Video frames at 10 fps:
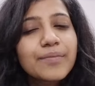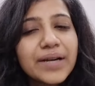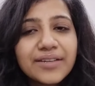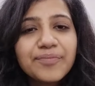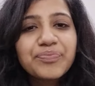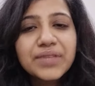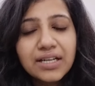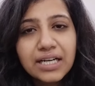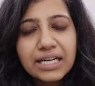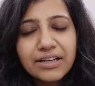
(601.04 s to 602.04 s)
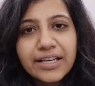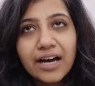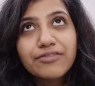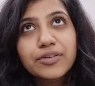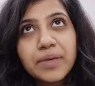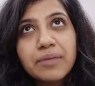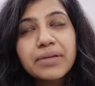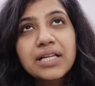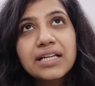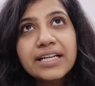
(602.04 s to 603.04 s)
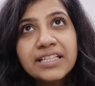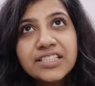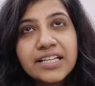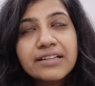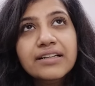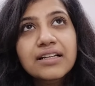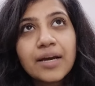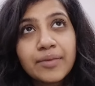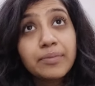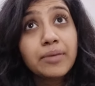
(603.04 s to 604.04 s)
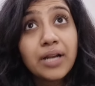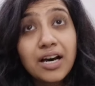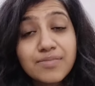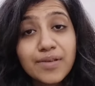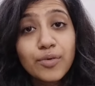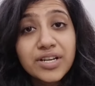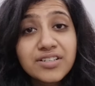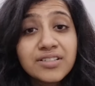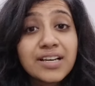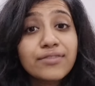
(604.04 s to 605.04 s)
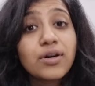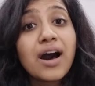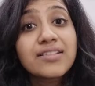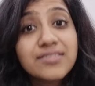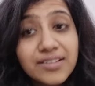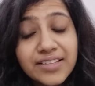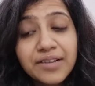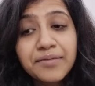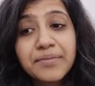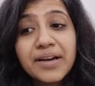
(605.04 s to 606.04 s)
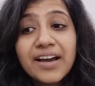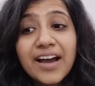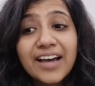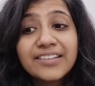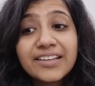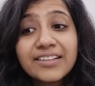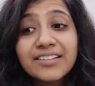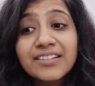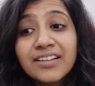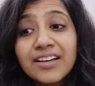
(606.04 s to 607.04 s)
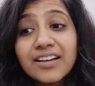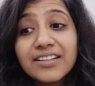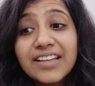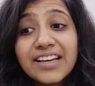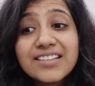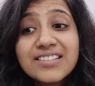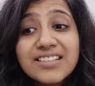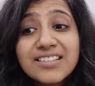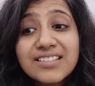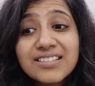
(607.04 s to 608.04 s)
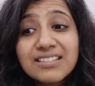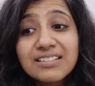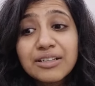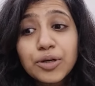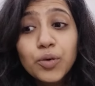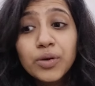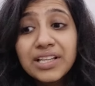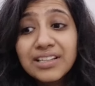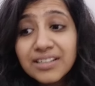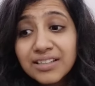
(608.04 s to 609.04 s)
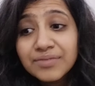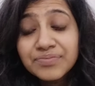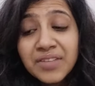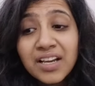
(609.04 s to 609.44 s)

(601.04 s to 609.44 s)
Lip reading: But yeah, for people in general, I mean, people ask me questions, I have to answer them. And then there is this whole